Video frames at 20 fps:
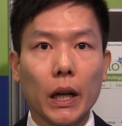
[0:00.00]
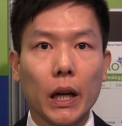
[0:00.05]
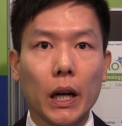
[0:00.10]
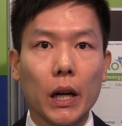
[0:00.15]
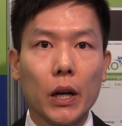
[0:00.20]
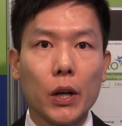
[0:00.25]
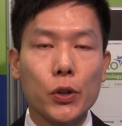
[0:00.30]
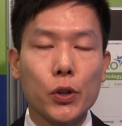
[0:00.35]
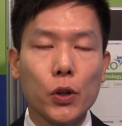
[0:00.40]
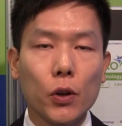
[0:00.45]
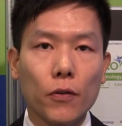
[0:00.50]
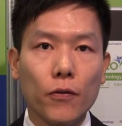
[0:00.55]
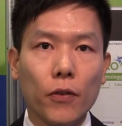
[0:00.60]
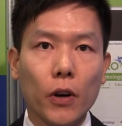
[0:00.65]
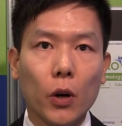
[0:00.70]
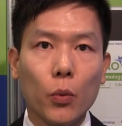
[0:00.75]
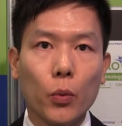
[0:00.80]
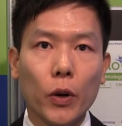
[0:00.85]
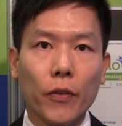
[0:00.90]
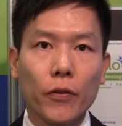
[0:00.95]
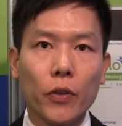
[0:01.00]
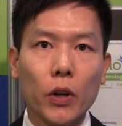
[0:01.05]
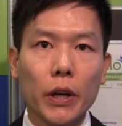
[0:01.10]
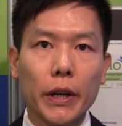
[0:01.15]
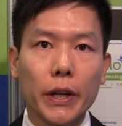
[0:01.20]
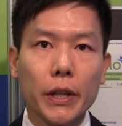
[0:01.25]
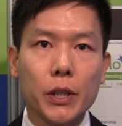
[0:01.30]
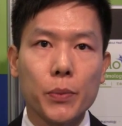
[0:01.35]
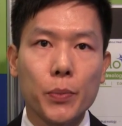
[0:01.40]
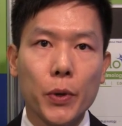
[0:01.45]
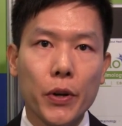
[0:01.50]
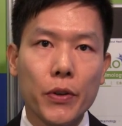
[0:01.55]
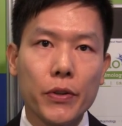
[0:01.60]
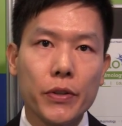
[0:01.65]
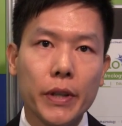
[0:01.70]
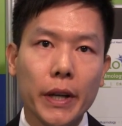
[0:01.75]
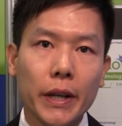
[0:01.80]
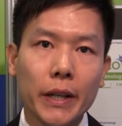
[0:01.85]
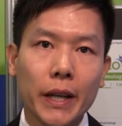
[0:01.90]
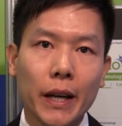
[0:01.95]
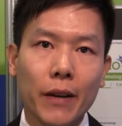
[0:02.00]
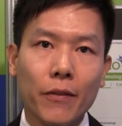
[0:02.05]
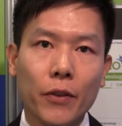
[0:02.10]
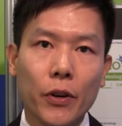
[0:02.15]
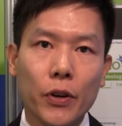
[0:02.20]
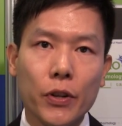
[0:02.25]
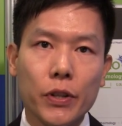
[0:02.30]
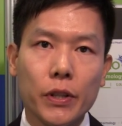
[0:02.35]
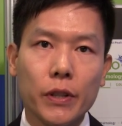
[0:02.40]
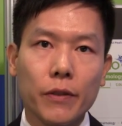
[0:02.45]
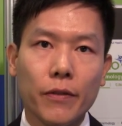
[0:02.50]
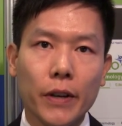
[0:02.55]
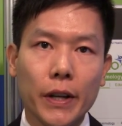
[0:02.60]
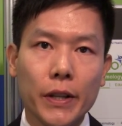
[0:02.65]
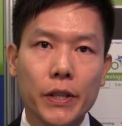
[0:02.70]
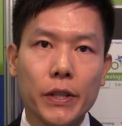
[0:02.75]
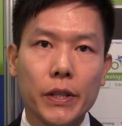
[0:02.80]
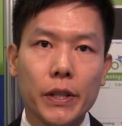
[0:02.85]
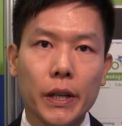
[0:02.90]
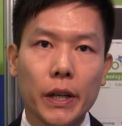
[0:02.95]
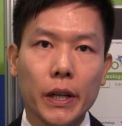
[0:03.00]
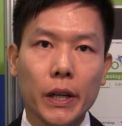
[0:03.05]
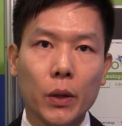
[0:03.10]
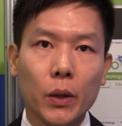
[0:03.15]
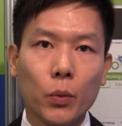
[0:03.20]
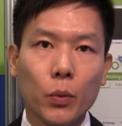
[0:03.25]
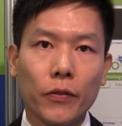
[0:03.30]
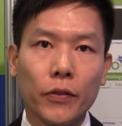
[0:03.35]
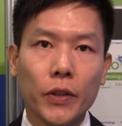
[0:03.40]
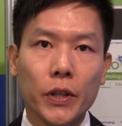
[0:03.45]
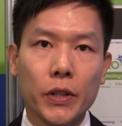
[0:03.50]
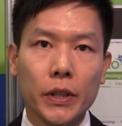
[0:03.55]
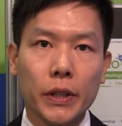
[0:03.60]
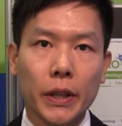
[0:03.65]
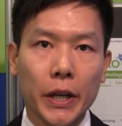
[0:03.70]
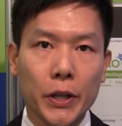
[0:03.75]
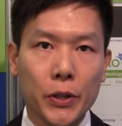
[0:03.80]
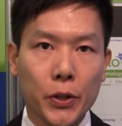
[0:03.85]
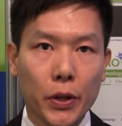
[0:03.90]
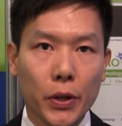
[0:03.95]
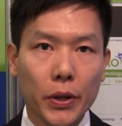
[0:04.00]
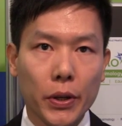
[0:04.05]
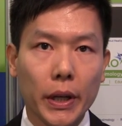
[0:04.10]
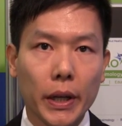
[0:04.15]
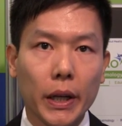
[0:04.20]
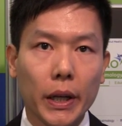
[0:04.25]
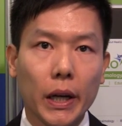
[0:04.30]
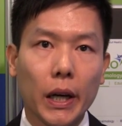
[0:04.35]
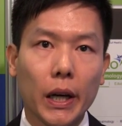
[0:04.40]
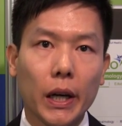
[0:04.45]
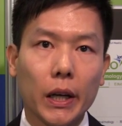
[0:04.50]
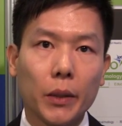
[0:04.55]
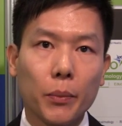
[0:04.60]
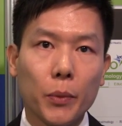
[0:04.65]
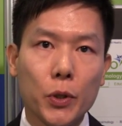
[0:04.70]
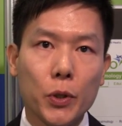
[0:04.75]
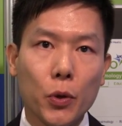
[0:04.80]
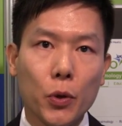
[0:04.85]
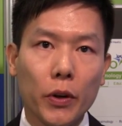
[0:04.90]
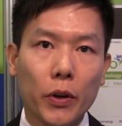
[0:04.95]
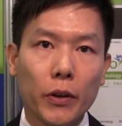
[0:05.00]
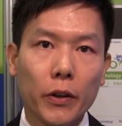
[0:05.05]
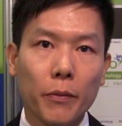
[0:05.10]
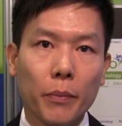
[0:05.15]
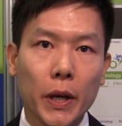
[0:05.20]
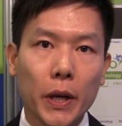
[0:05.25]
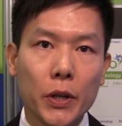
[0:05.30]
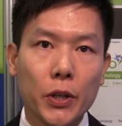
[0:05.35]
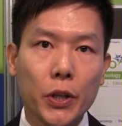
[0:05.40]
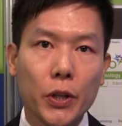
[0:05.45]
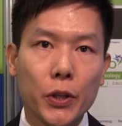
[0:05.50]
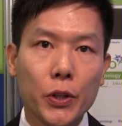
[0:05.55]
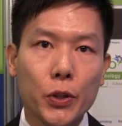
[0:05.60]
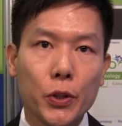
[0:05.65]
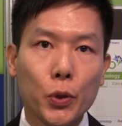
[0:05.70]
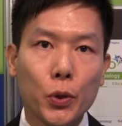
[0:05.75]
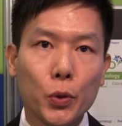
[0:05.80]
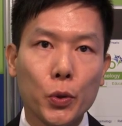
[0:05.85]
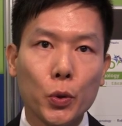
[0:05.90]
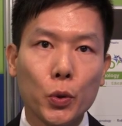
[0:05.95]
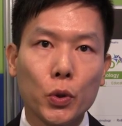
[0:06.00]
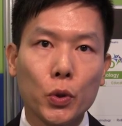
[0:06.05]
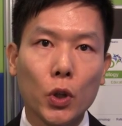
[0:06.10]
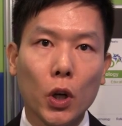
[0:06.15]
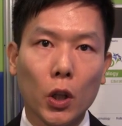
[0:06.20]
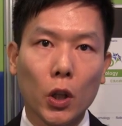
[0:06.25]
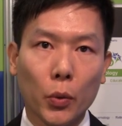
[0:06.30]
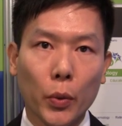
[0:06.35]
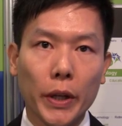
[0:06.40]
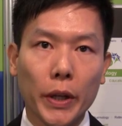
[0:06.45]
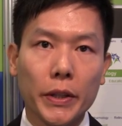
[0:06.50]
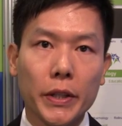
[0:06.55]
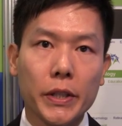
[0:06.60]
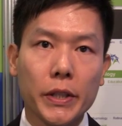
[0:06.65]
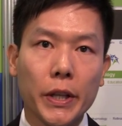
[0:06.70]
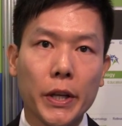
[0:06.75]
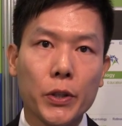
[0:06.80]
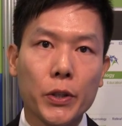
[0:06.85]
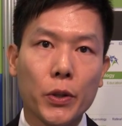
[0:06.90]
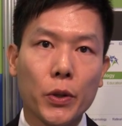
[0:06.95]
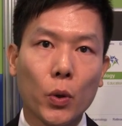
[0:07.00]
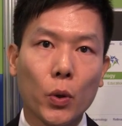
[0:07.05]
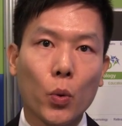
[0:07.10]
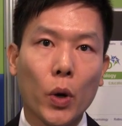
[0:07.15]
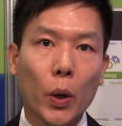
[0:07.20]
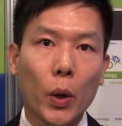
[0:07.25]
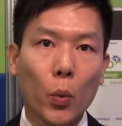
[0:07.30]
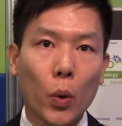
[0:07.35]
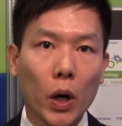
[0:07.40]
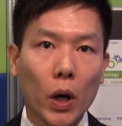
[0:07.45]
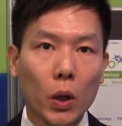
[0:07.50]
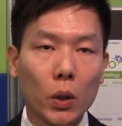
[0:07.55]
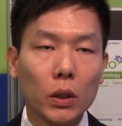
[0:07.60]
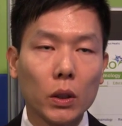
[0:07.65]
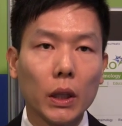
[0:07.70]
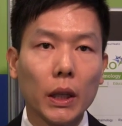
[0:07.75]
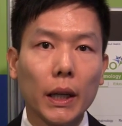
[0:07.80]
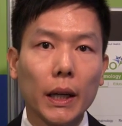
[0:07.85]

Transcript: Uh, so far, we have not experienced any adverse events uh, with this laser. Uh, the majority of patients do tolerate this laser quite well.